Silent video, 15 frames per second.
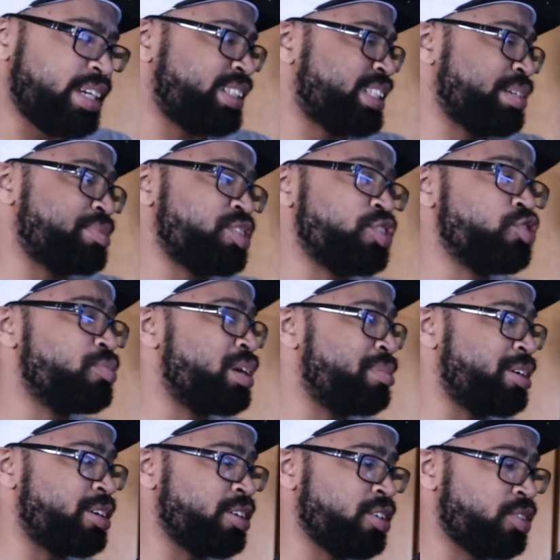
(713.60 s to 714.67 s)
Except you, baby
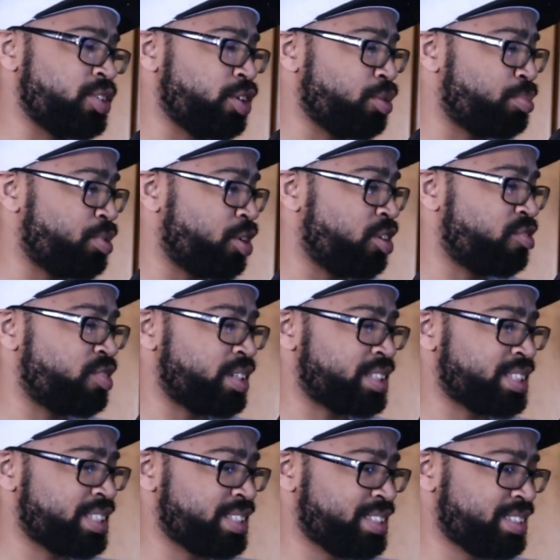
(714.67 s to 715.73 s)
girl, you're
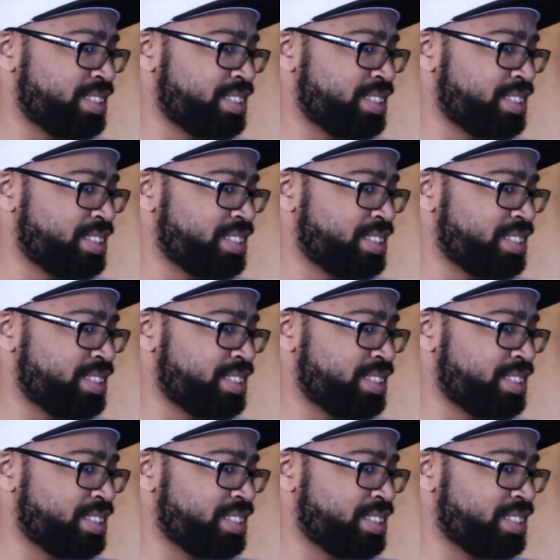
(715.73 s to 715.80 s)
perfect.